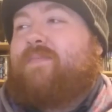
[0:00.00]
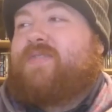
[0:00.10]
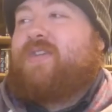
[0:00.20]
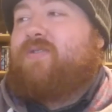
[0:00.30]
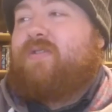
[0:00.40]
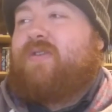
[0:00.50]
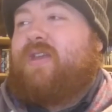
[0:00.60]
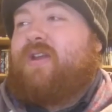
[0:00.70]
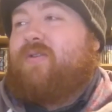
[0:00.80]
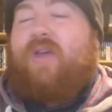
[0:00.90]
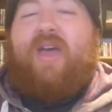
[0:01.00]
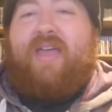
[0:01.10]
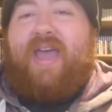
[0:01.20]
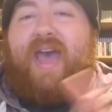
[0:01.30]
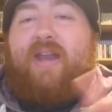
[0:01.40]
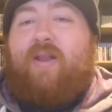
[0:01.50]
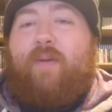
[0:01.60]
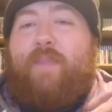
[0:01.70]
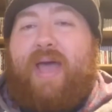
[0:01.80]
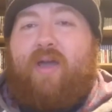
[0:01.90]
So, you know, it had a
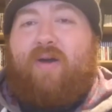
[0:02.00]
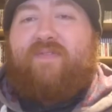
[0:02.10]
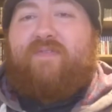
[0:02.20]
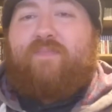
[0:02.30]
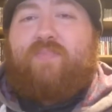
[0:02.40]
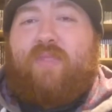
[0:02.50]
lot of payoff.